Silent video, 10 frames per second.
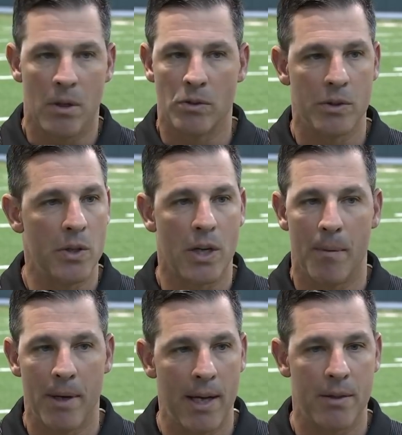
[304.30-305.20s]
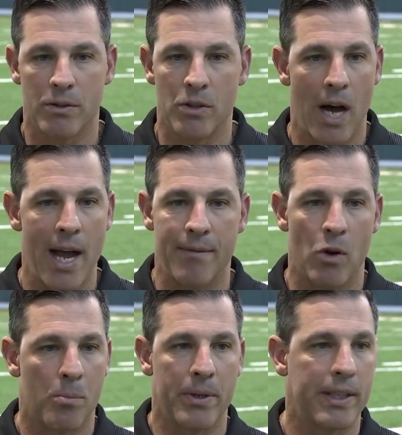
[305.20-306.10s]
know, so you come in, I have
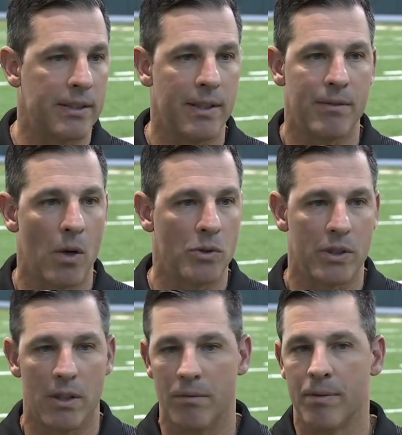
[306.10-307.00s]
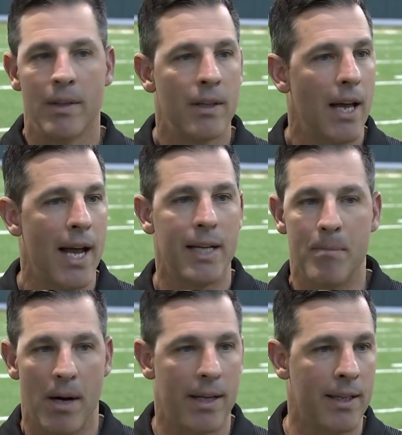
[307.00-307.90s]
no preconceived notion of
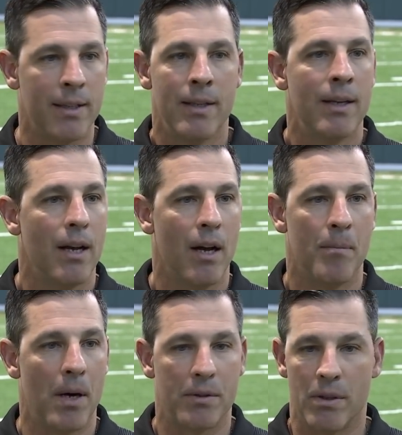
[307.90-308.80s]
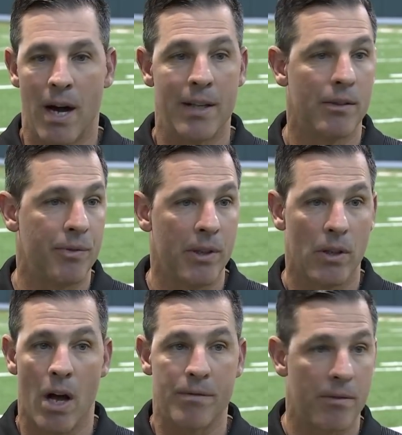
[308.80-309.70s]
anybody about their on the
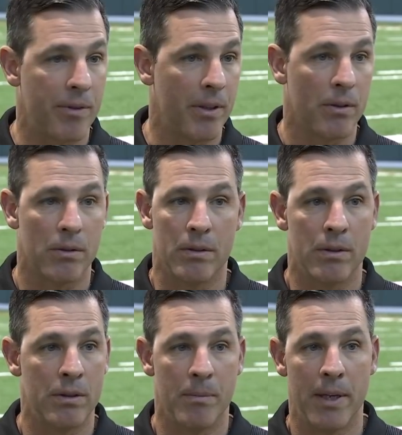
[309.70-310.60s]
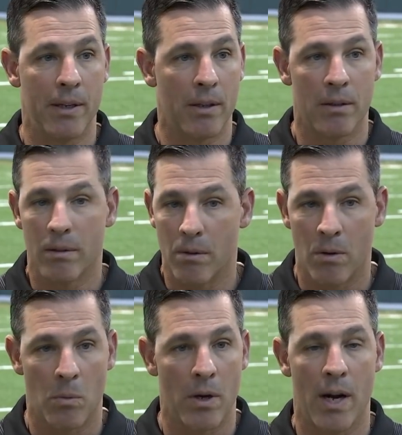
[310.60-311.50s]
field, off the field, demeanor,
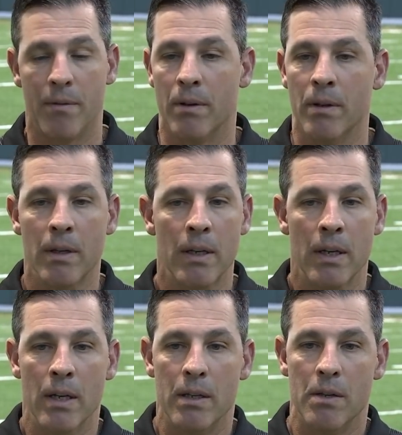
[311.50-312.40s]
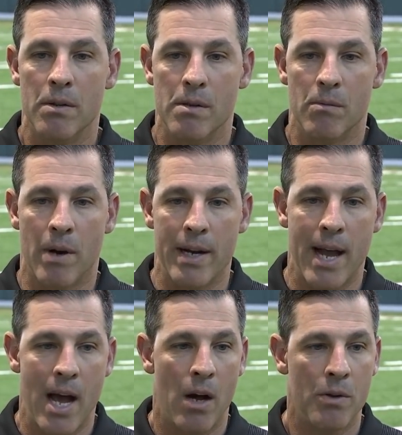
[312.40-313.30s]
or whatever. Right
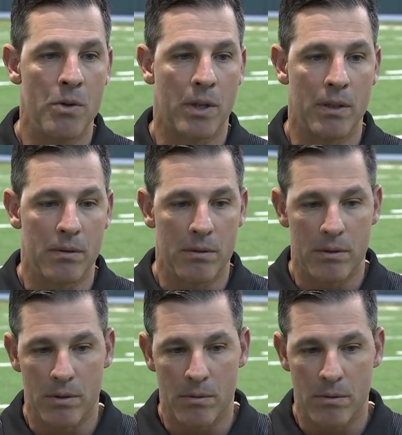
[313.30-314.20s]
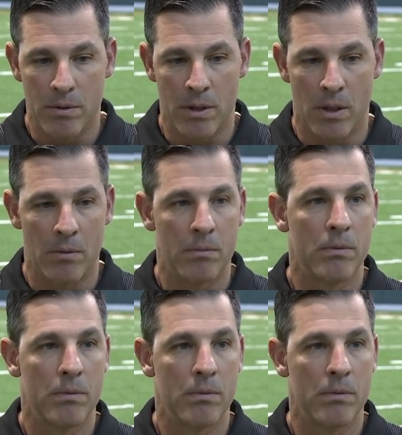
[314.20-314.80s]
now, you can, you know,